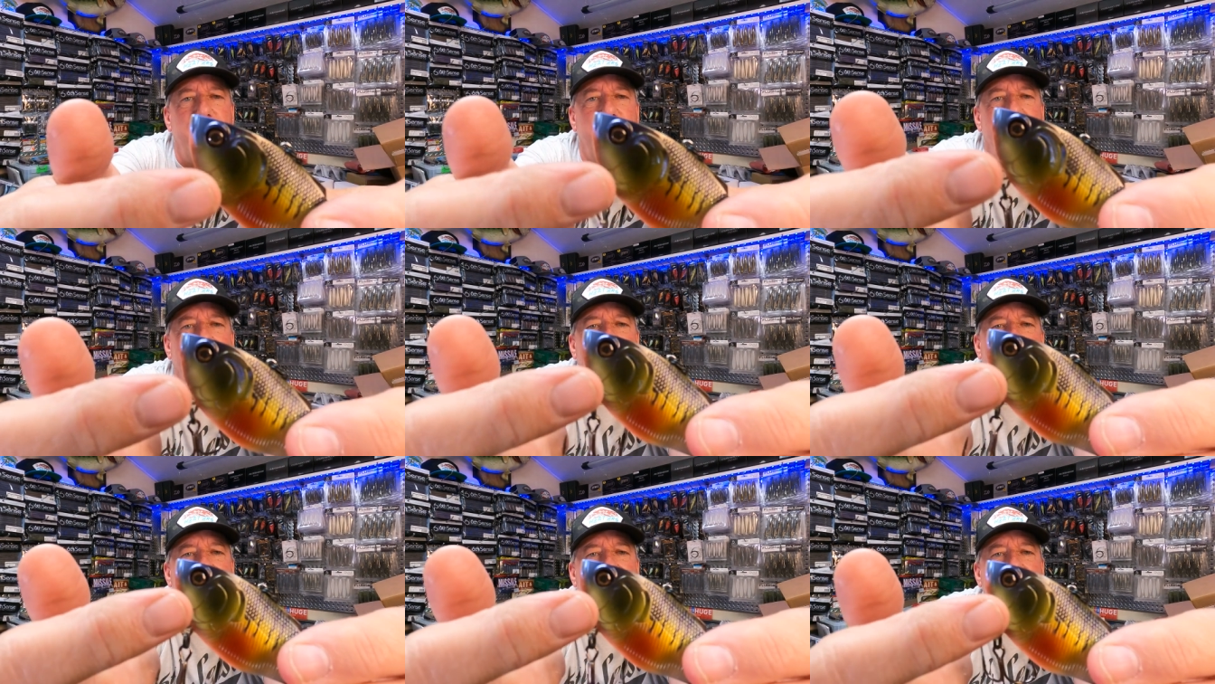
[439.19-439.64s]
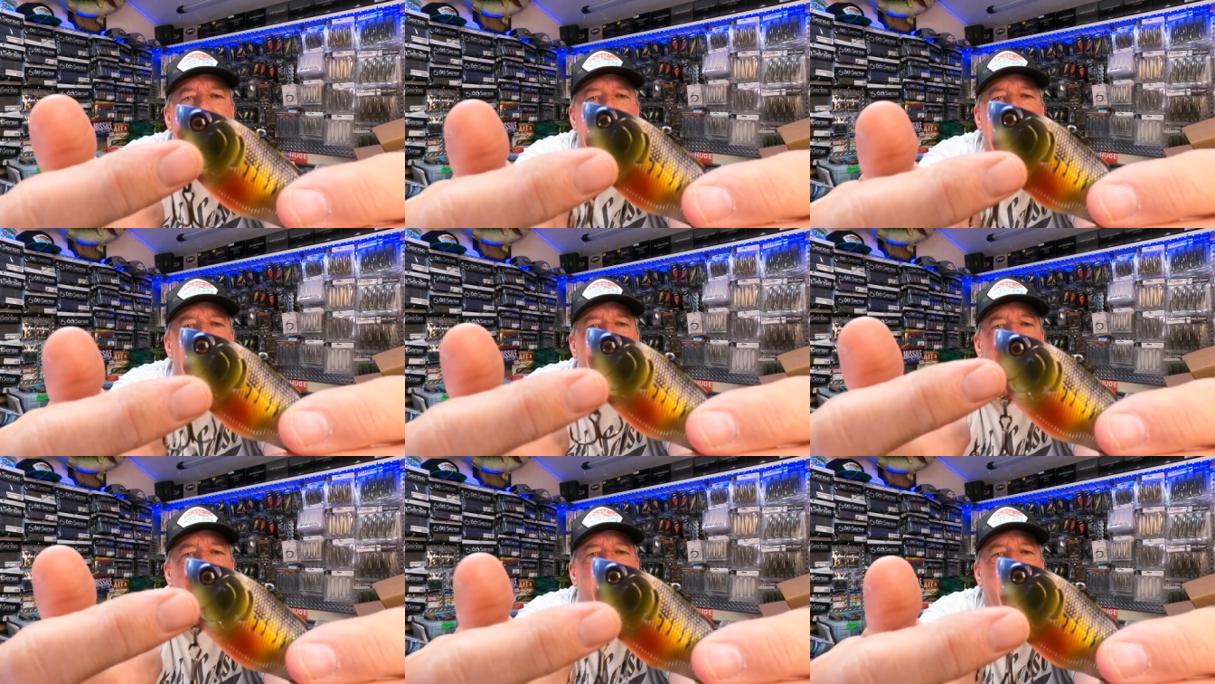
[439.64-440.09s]
You got
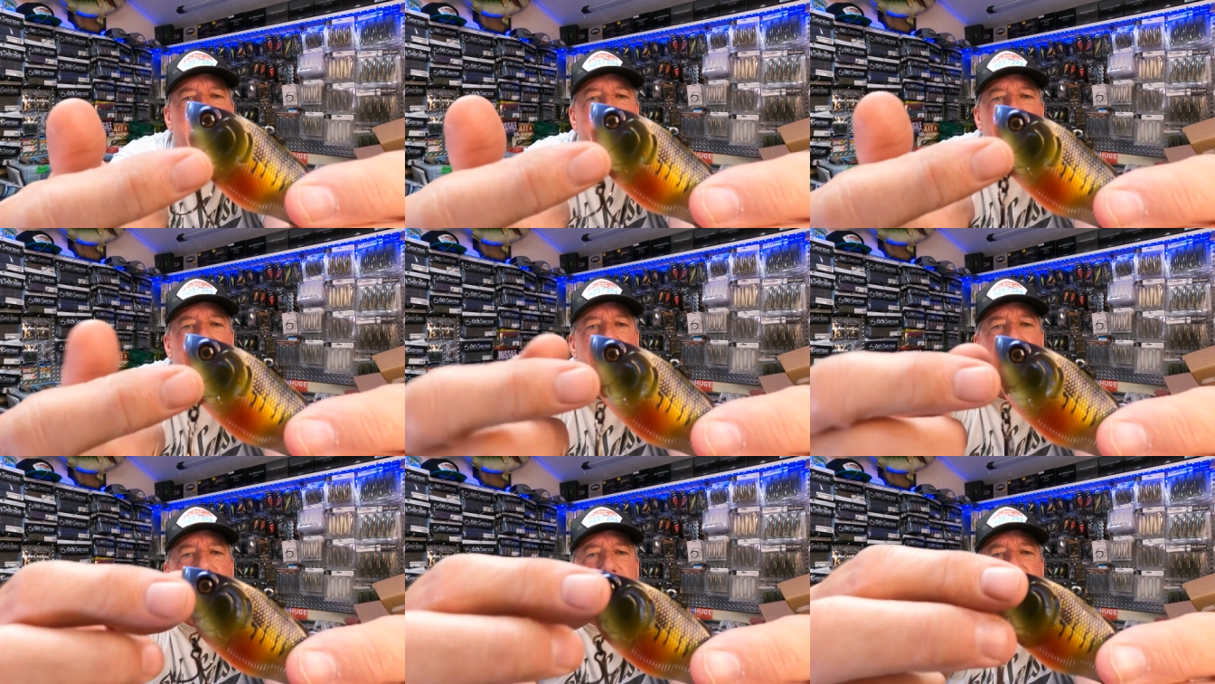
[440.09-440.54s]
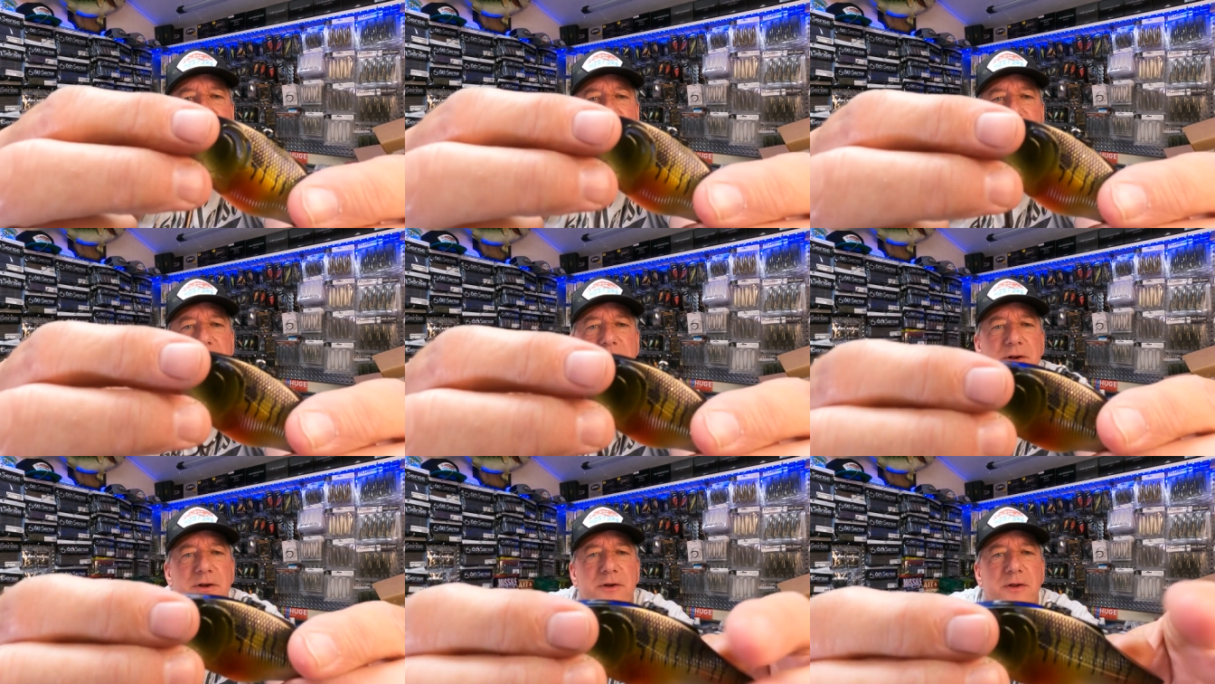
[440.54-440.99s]
your 3D gills
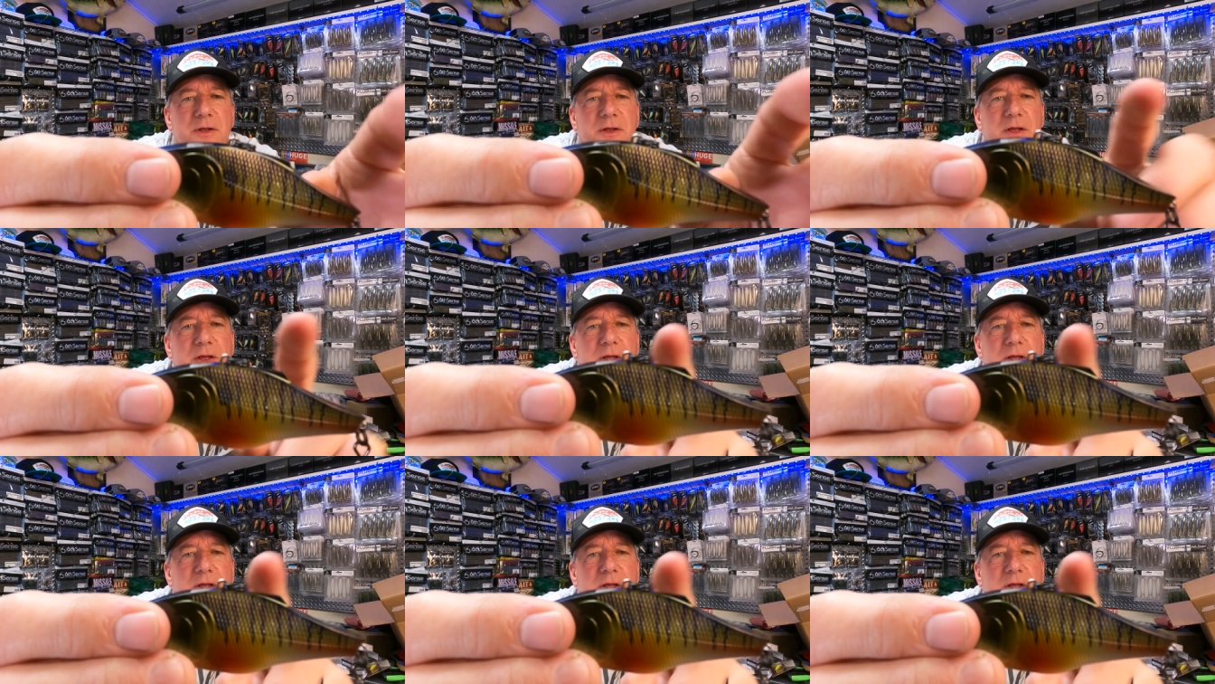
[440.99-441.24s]
here.